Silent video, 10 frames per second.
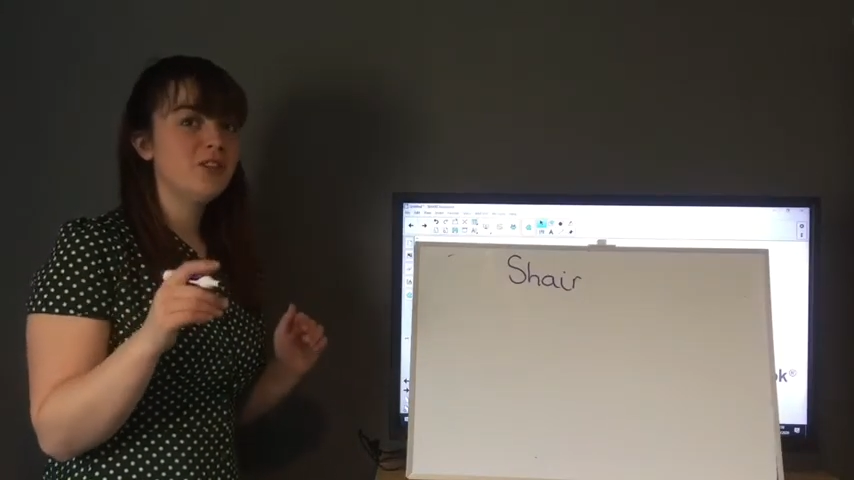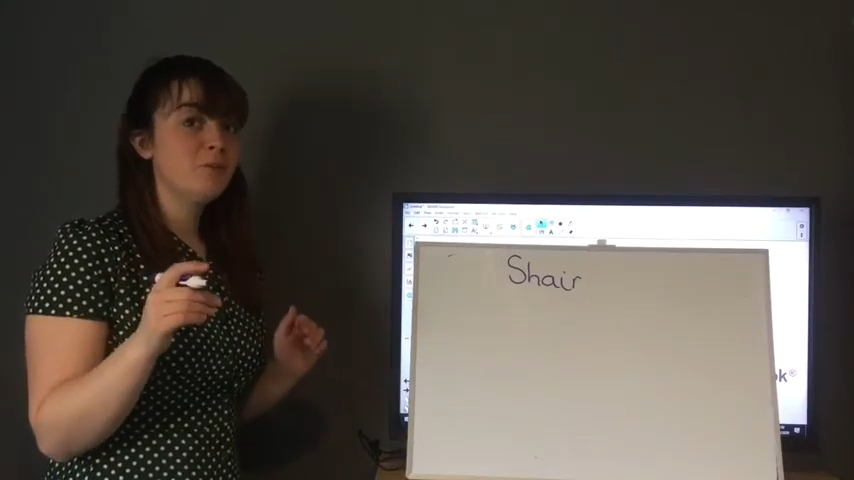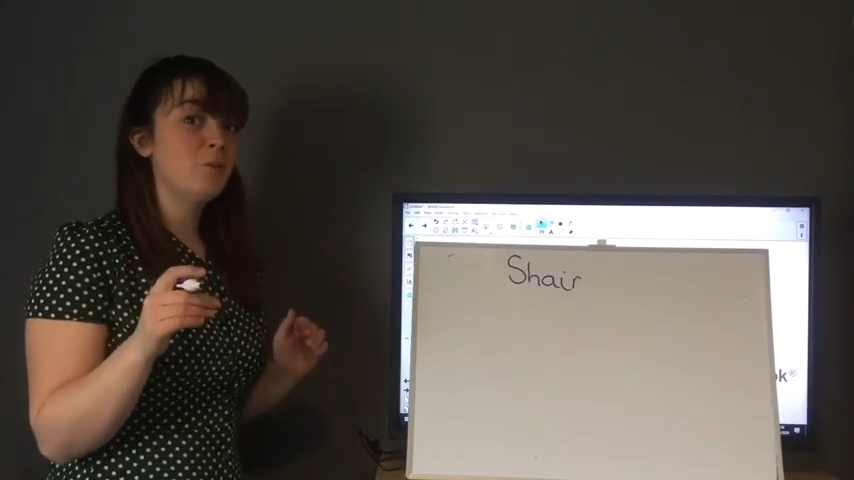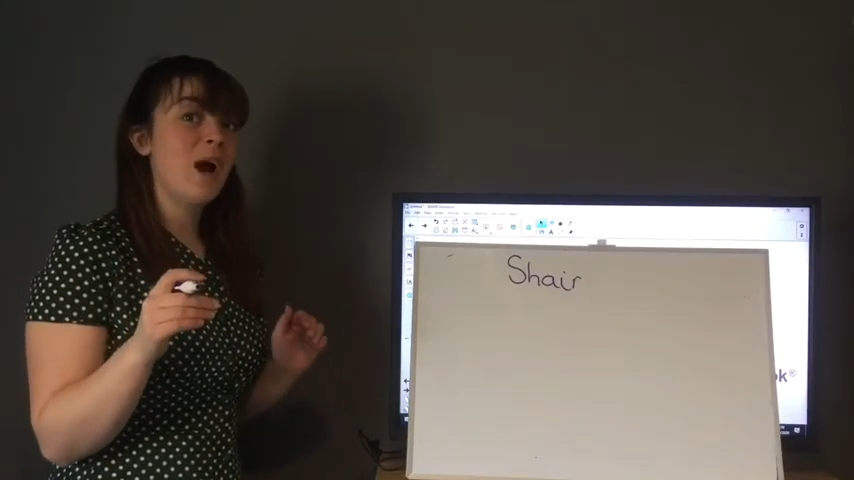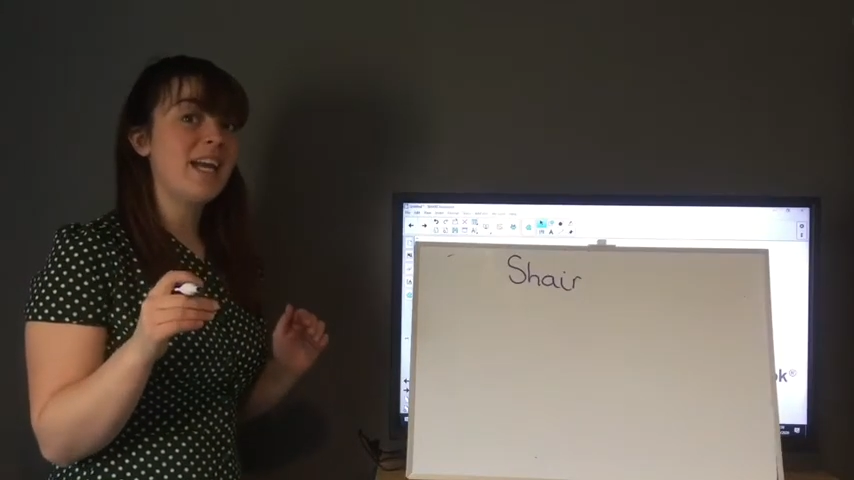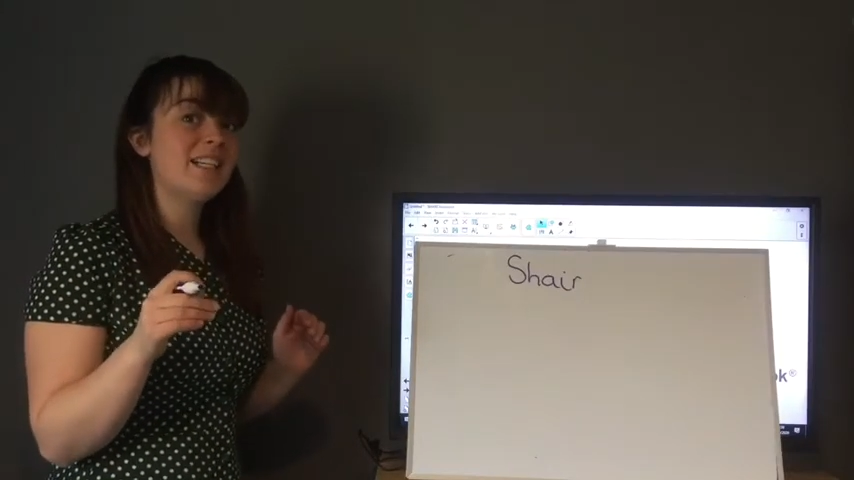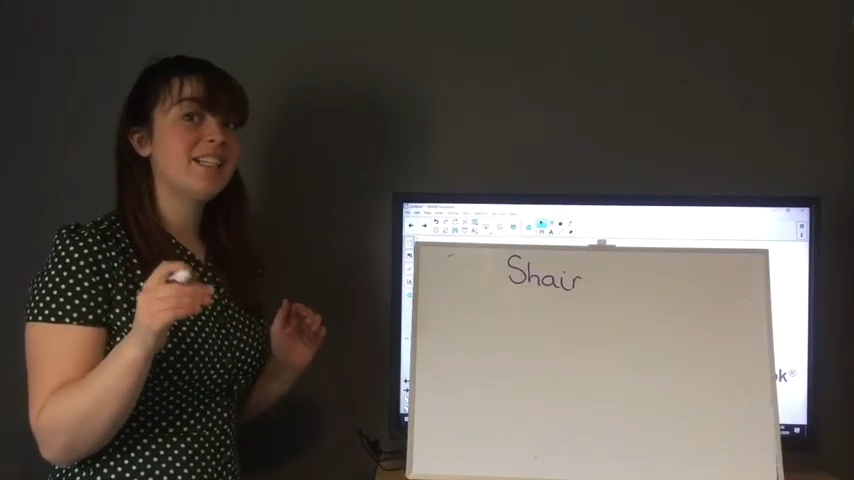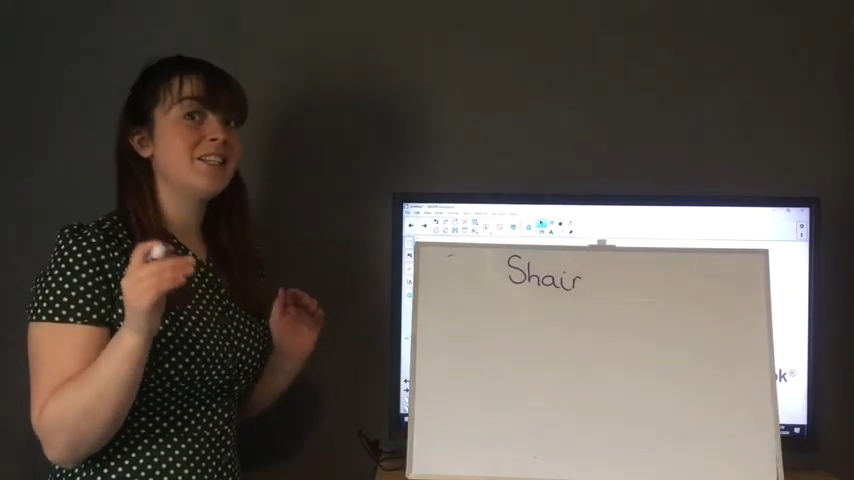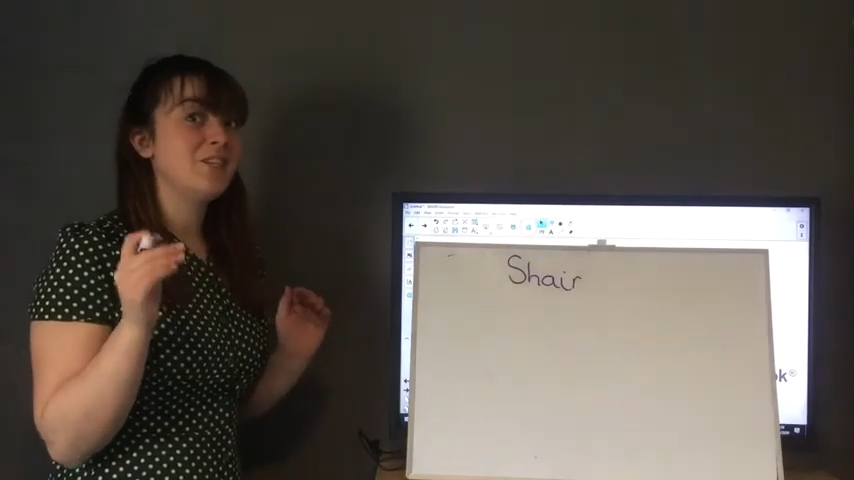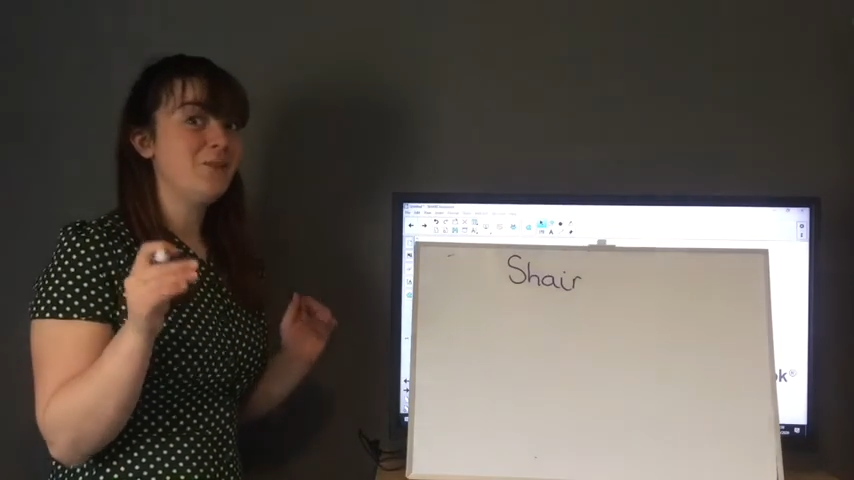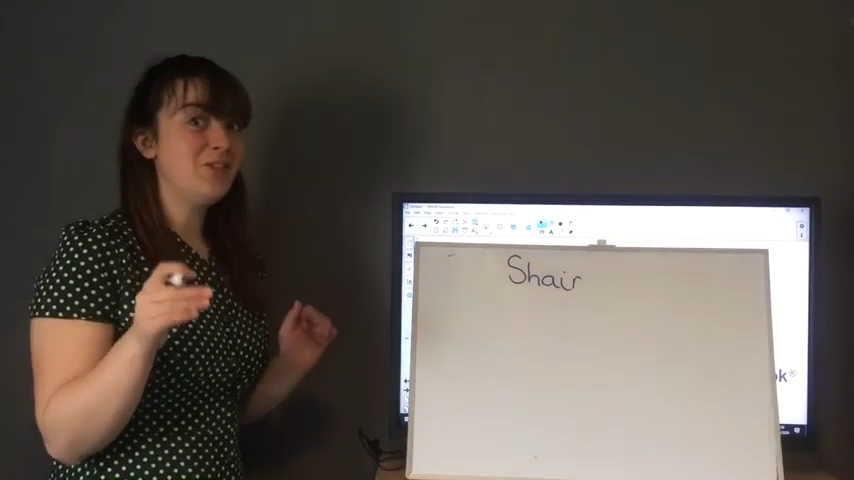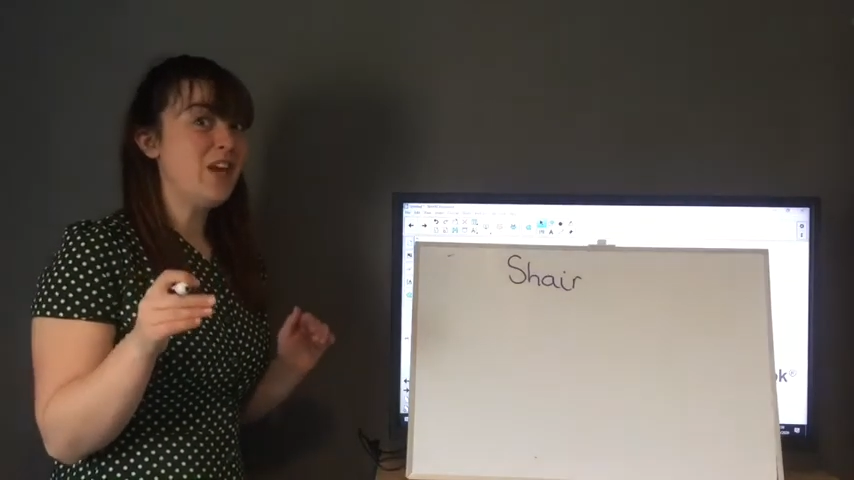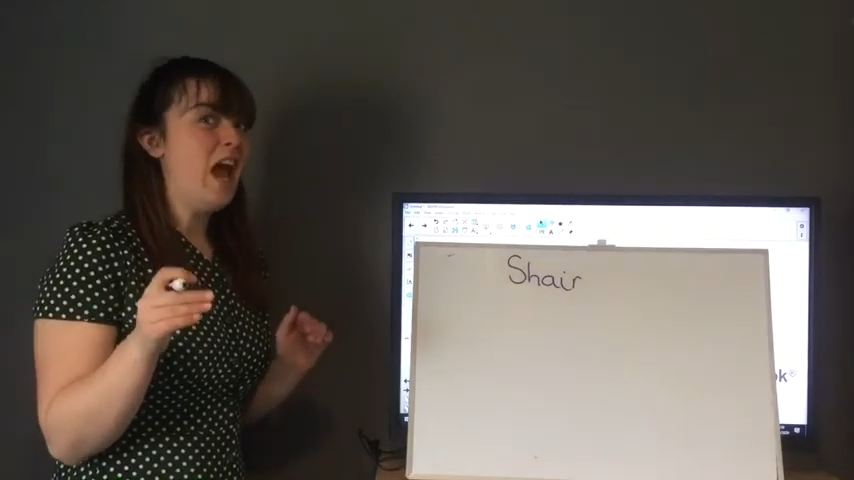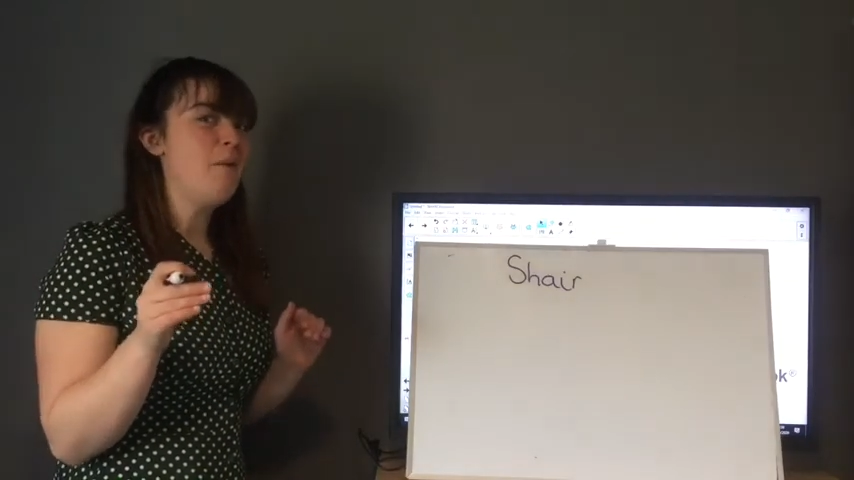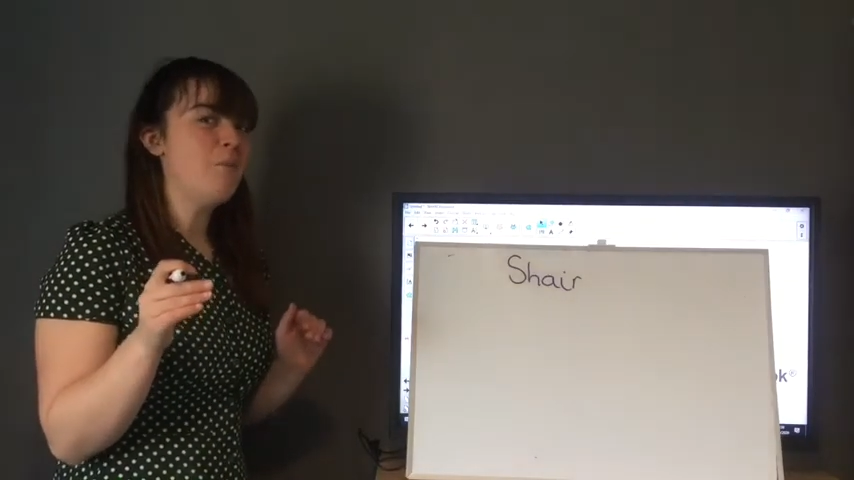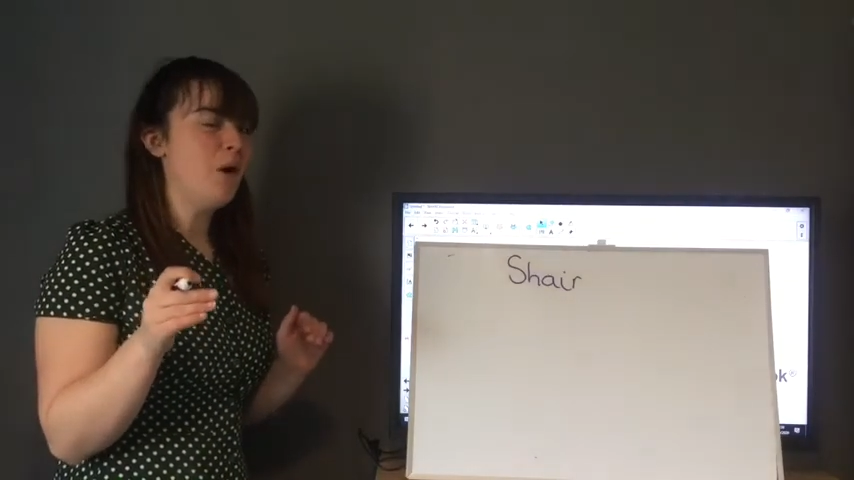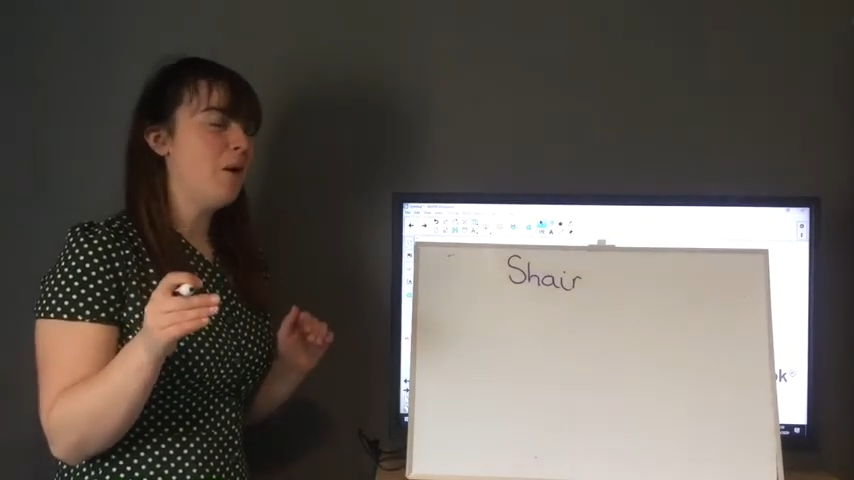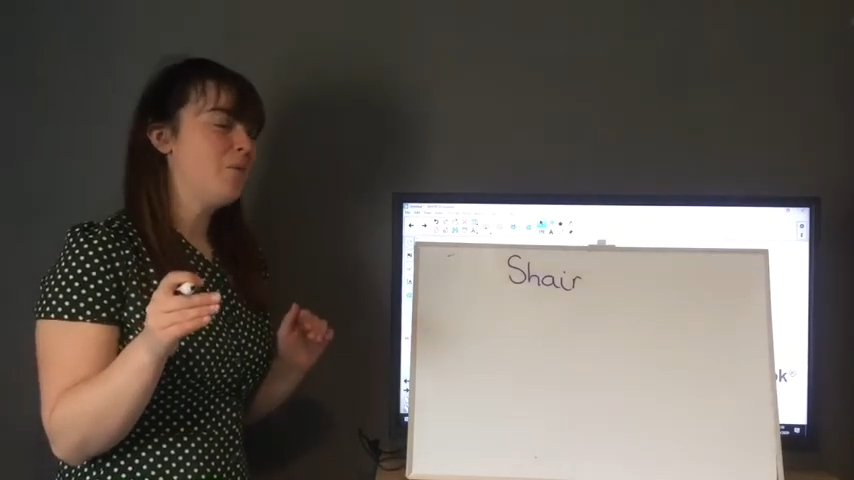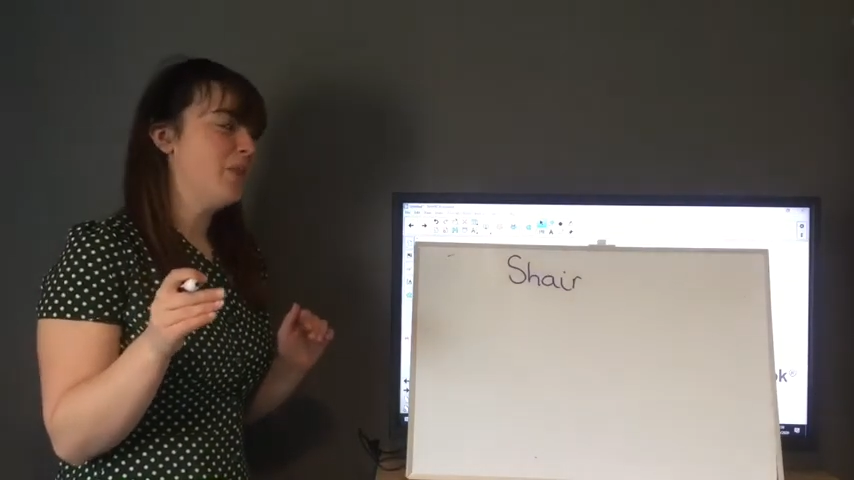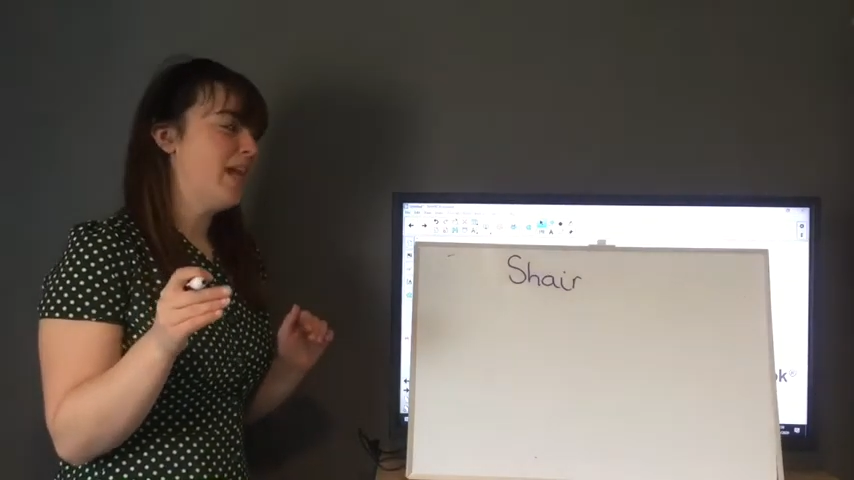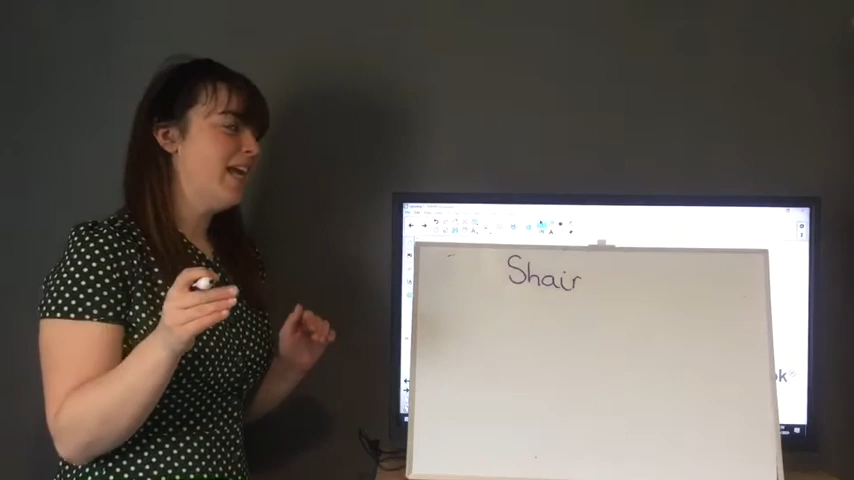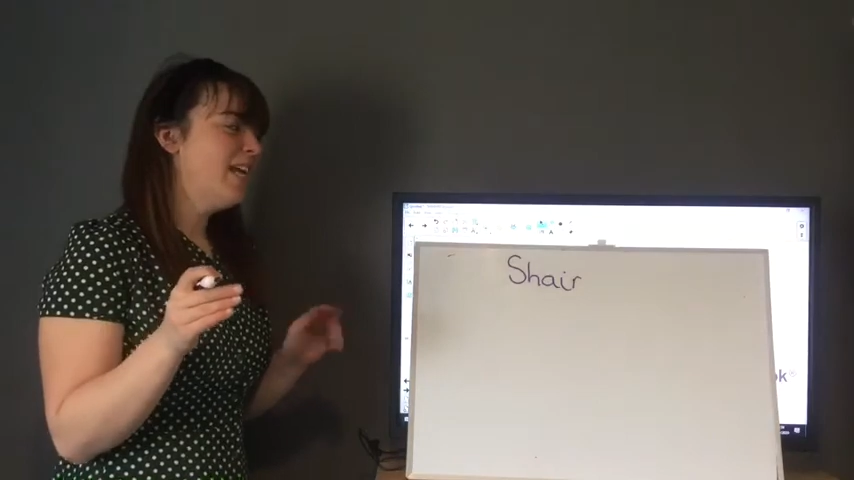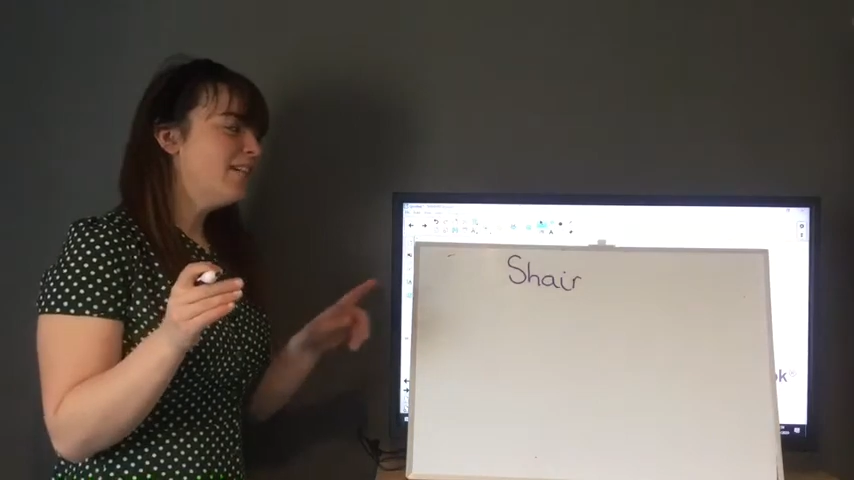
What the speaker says: way to do share properly.